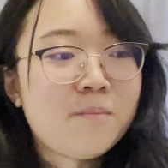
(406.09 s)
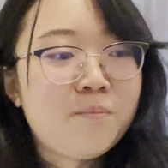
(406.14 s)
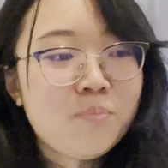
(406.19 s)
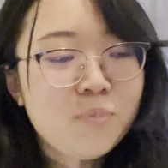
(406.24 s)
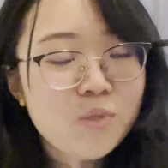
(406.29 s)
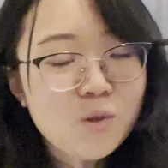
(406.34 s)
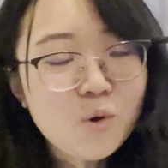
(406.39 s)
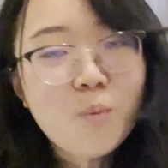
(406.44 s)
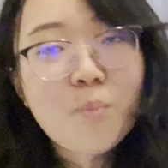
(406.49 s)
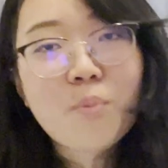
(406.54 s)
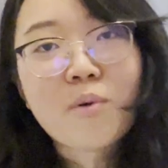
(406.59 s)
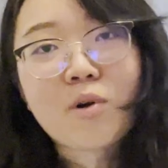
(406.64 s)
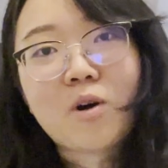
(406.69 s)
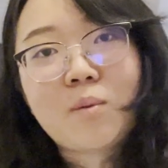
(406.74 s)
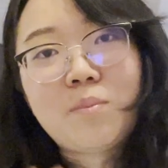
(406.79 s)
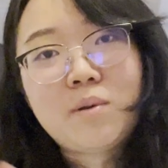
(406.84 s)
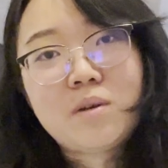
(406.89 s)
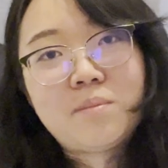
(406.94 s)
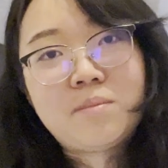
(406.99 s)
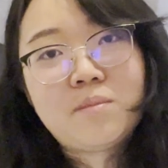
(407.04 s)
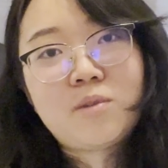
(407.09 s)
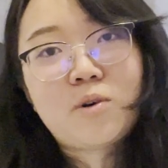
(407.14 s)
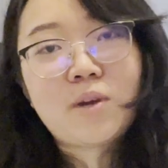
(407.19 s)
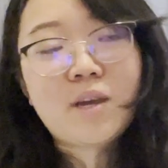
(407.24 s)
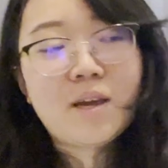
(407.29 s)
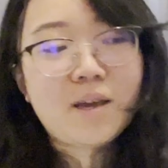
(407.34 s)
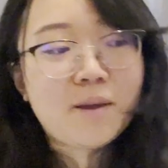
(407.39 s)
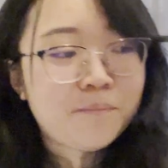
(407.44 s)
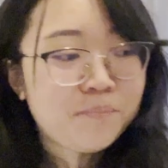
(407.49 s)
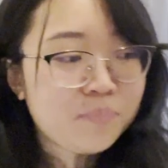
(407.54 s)
no problem,
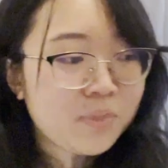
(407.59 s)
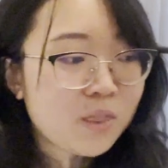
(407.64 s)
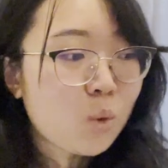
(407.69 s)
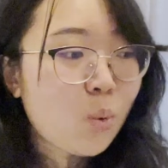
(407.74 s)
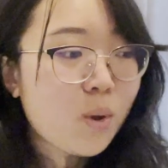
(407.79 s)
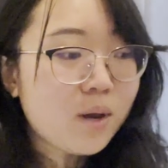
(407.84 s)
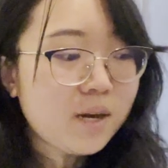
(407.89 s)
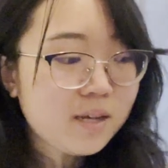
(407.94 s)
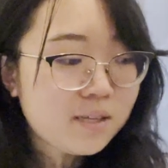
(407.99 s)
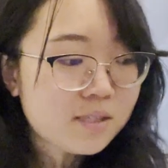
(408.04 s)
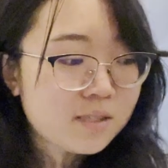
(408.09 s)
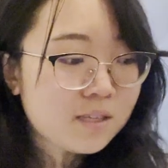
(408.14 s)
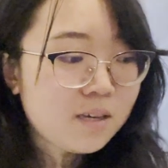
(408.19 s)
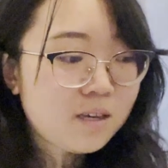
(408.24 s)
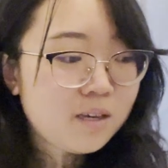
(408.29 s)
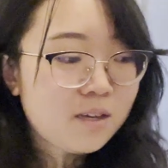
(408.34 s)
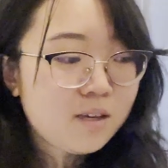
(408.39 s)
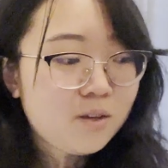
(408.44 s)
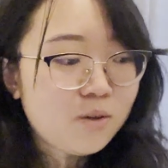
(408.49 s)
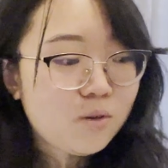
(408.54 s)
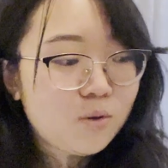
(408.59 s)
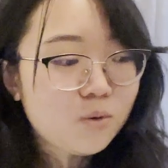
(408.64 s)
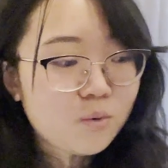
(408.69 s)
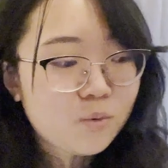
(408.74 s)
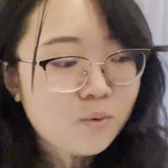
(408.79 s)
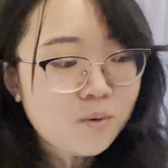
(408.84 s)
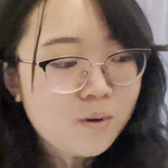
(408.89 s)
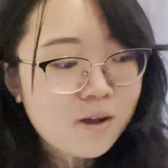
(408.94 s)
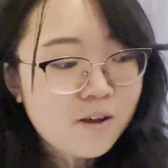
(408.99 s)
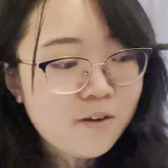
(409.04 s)
okay, 20s,
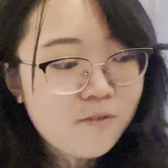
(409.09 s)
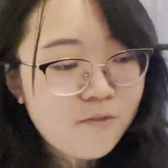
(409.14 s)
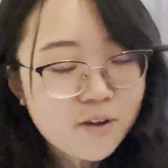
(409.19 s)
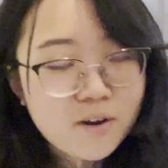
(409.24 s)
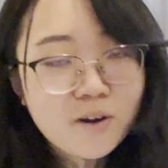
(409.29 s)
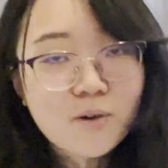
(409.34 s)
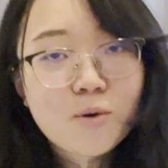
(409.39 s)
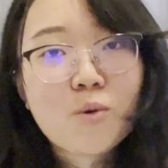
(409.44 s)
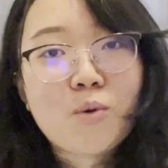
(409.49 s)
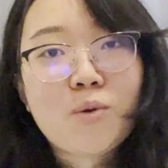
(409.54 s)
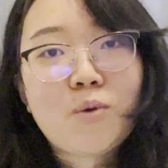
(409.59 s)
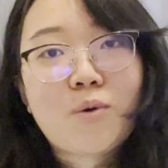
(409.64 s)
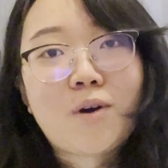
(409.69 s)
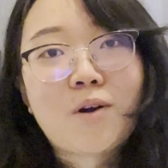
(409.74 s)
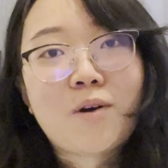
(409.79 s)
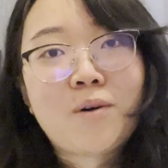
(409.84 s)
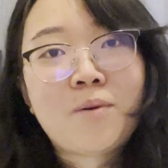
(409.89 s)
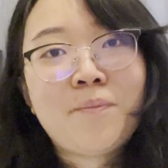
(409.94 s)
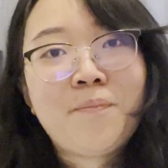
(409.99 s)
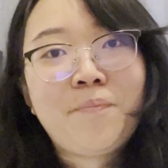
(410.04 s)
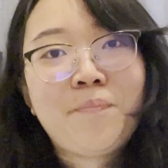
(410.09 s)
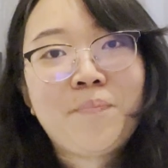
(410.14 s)
you figure out who you are.